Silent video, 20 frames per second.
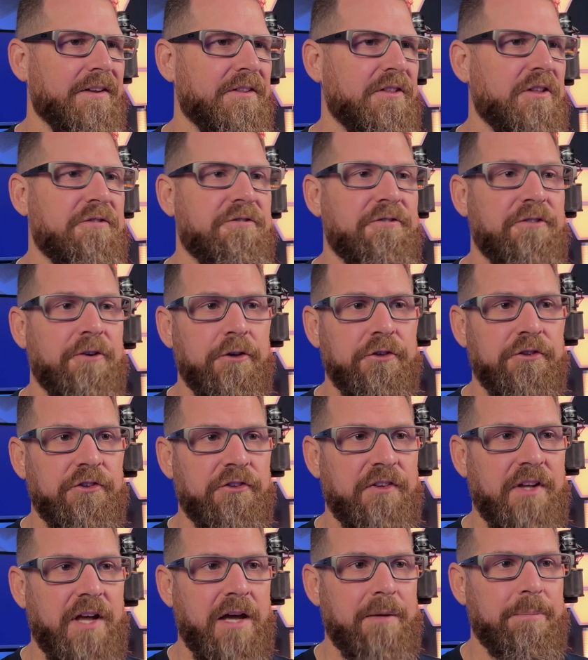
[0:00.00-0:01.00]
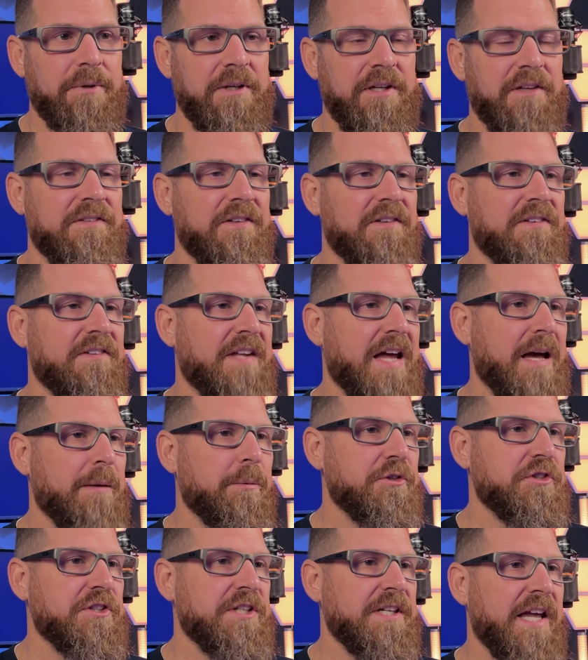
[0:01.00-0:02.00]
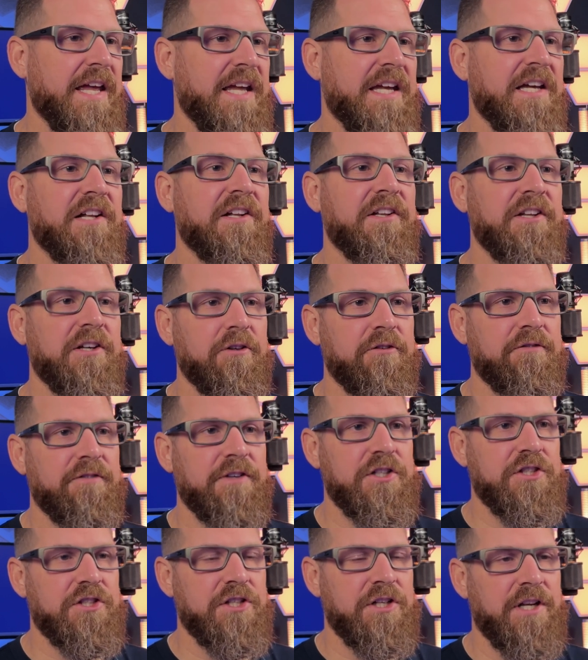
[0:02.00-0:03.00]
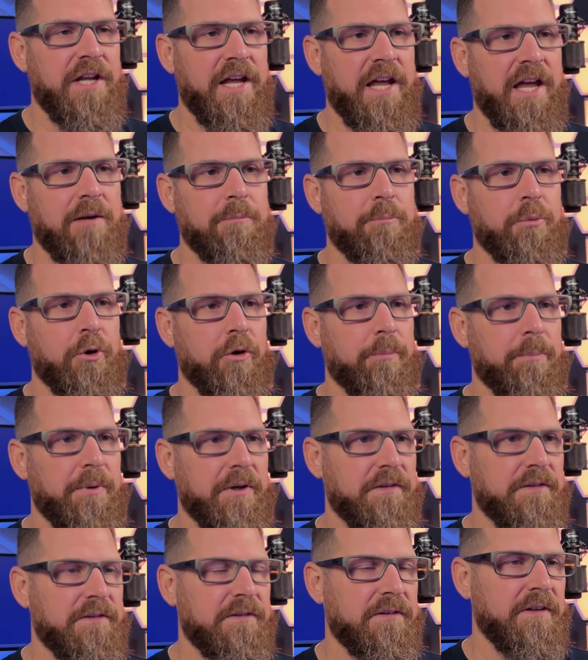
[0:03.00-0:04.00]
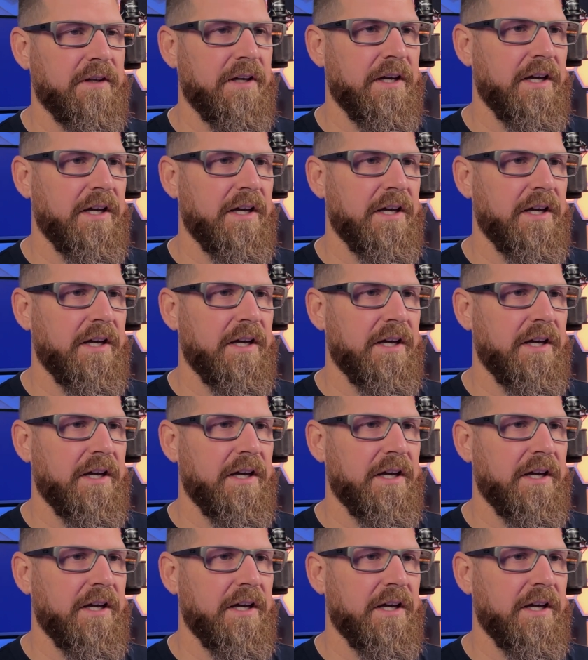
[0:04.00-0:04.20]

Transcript: The first step is establishing a clear vision and purpose.